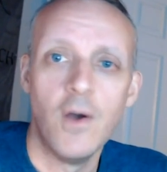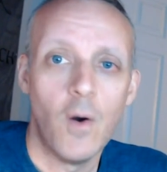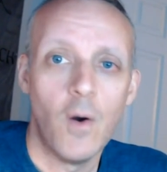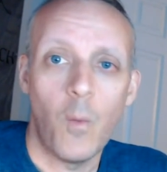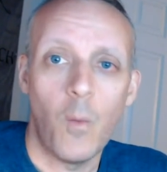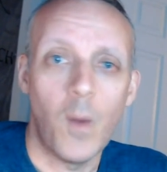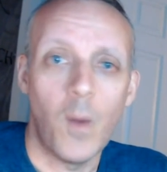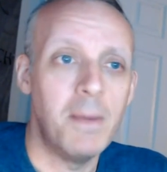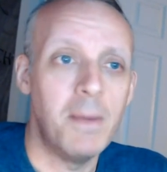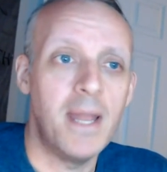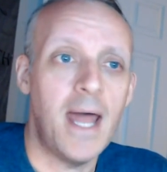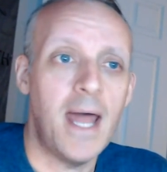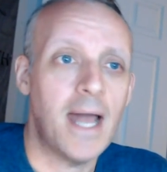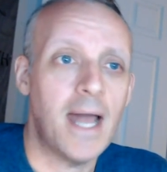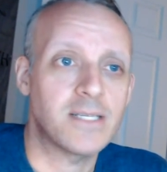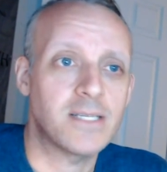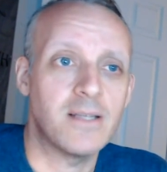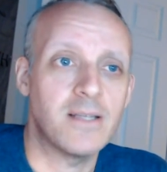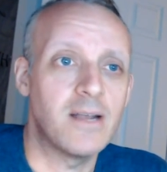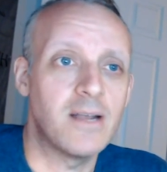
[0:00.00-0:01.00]
women
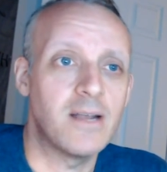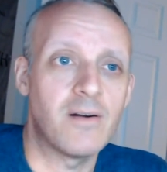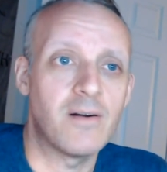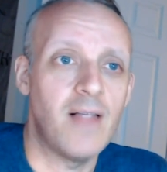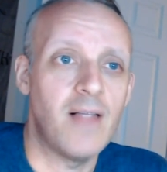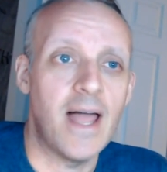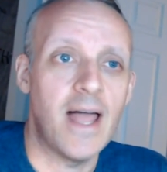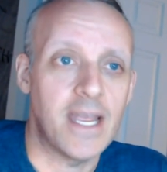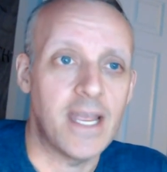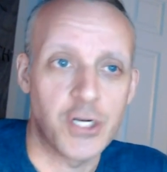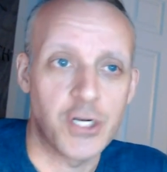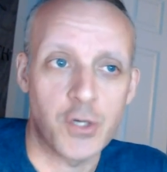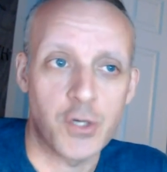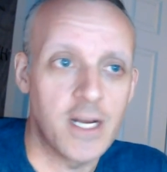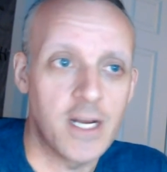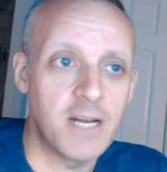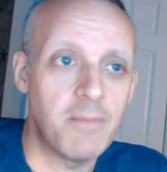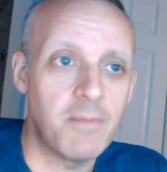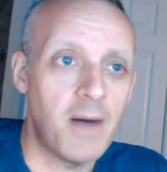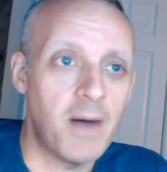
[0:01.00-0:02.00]
actually are like
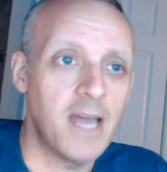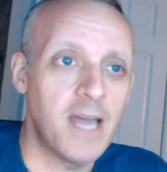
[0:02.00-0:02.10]
intrigued by